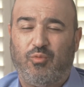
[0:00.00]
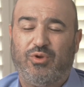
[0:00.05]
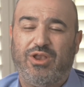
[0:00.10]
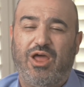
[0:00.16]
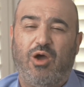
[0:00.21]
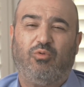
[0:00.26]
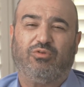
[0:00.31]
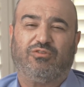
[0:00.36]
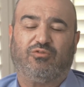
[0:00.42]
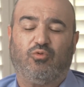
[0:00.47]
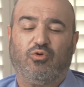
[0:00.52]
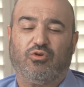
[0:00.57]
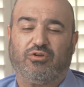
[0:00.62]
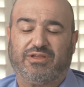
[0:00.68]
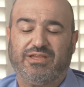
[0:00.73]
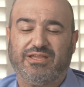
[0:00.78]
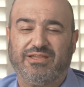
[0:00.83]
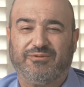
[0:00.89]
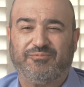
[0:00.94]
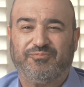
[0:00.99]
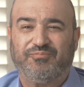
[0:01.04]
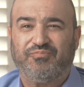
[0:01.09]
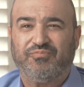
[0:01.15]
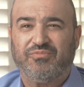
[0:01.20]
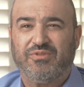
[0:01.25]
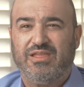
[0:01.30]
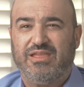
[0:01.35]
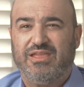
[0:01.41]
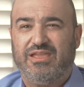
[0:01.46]
when I was working
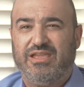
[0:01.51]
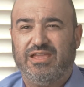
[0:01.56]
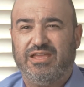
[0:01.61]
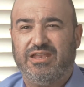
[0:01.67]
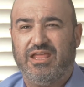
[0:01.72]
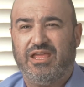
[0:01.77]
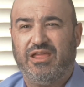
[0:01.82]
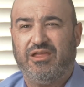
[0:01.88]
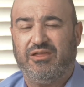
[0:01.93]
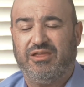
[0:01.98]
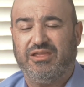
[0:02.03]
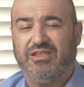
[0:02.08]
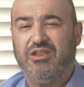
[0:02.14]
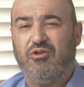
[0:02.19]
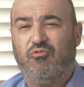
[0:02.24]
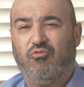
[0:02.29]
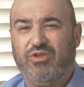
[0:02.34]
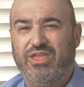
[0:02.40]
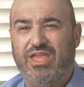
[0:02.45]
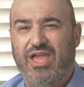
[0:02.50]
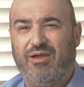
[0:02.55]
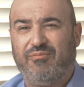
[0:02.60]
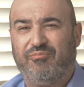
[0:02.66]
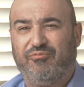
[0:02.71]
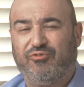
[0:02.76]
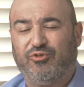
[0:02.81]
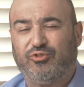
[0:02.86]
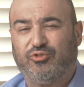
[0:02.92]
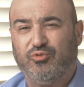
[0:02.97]
in a in a
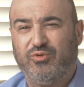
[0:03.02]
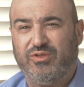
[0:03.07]
rehab for two